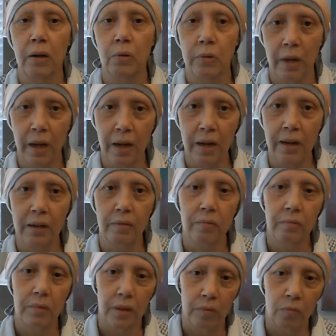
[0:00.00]
okay
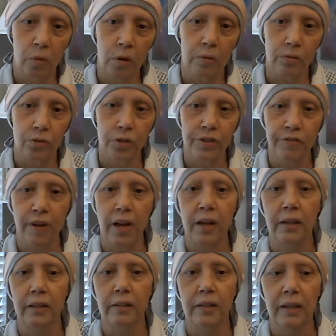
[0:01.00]
and work just
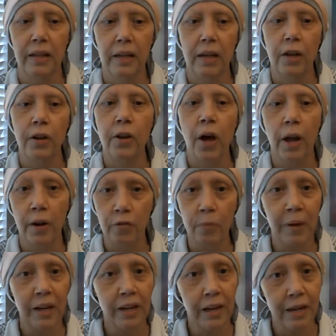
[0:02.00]
fine. Not
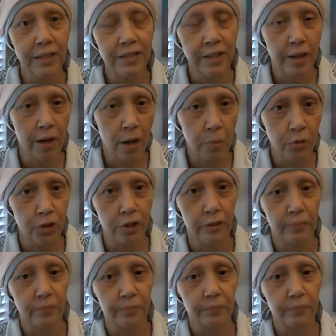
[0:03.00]
everybody has that option.